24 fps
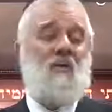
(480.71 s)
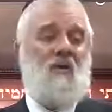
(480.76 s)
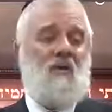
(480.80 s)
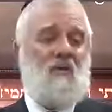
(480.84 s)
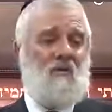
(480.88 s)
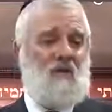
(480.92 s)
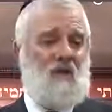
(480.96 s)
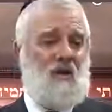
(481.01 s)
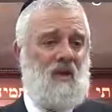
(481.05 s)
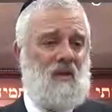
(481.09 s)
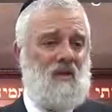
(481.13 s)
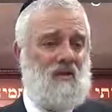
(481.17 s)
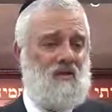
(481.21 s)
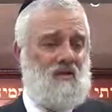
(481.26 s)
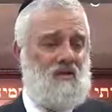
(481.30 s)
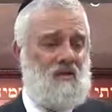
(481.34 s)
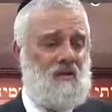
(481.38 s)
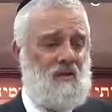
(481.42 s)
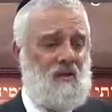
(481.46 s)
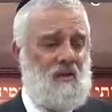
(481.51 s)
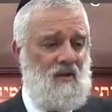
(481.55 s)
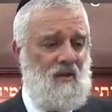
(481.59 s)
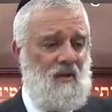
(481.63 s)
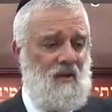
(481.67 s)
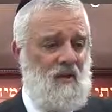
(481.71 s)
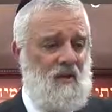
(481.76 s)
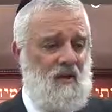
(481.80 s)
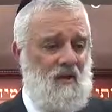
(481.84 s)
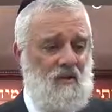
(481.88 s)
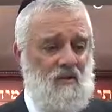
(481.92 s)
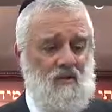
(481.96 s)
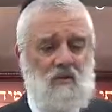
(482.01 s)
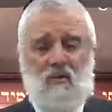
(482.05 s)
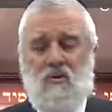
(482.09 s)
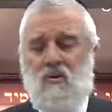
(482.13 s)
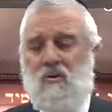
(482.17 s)
of all kings,
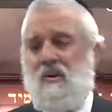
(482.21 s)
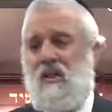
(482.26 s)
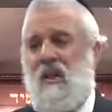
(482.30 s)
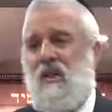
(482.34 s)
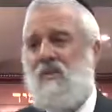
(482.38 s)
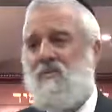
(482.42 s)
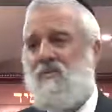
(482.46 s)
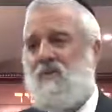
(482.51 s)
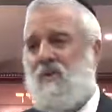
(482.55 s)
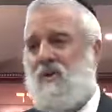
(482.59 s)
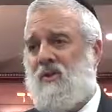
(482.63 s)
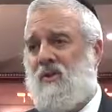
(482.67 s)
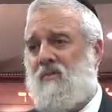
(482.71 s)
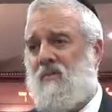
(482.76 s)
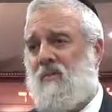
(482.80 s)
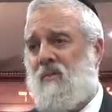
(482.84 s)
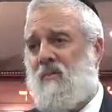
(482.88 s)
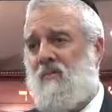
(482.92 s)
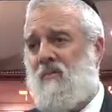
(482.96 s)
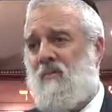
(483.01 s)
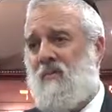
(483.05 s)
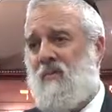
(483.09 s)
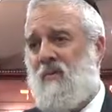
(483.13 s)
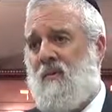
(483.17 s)
took us out of Egypt.